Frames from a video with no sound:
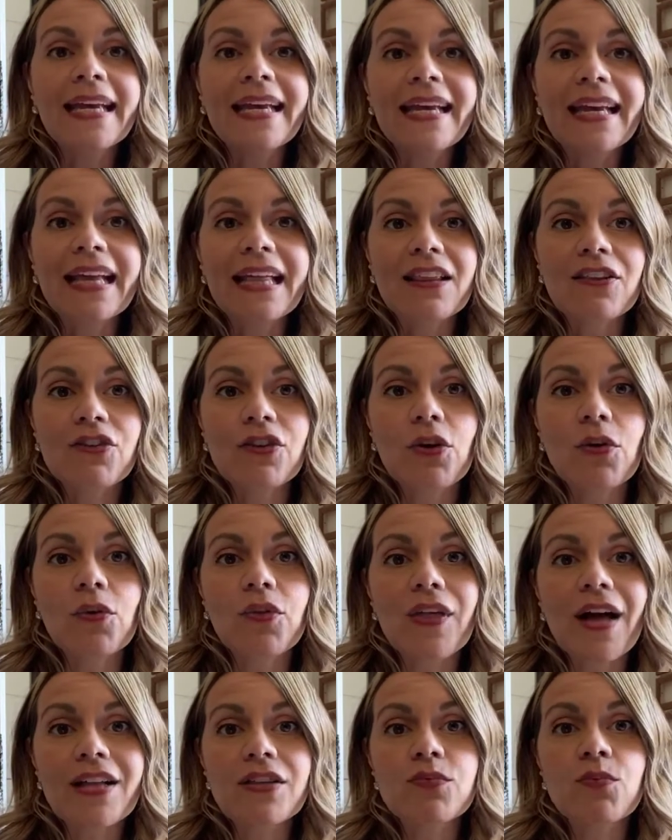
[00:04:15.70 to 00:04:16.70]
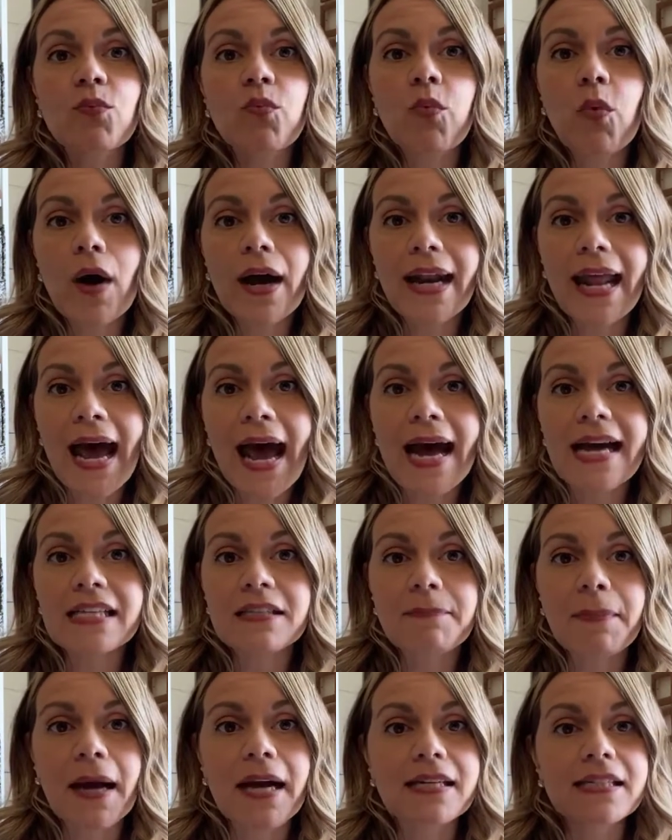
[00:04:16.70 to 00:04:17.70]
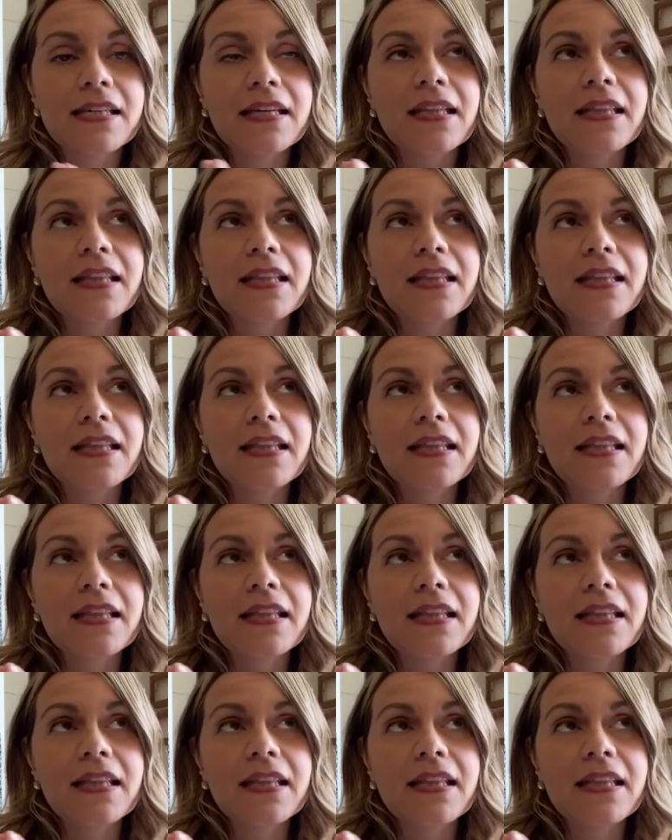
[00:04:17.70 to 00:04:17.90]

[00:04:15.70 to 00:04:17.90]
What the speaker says: So that's one aspect